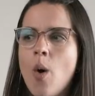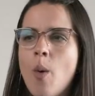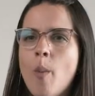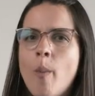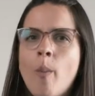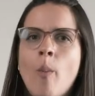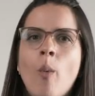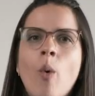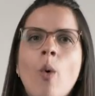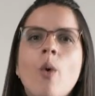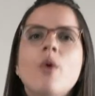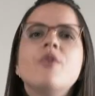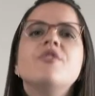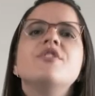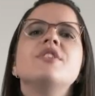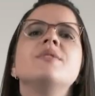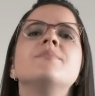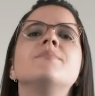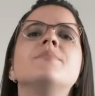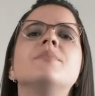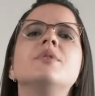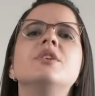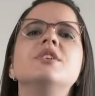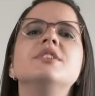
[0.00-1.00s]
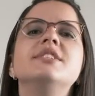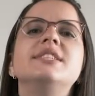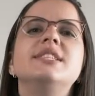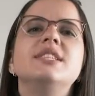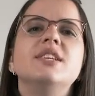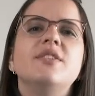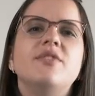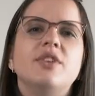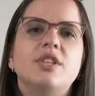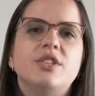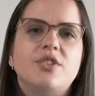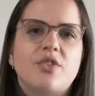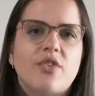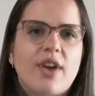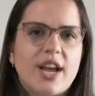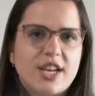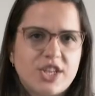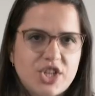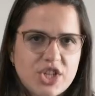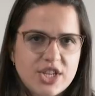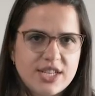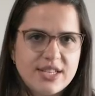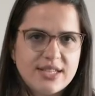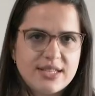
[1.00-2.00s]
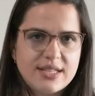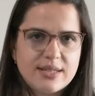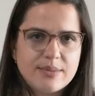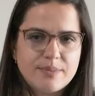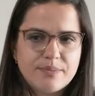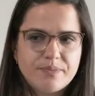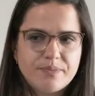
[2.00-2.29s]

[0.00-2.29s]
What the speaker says: more immersive interactions.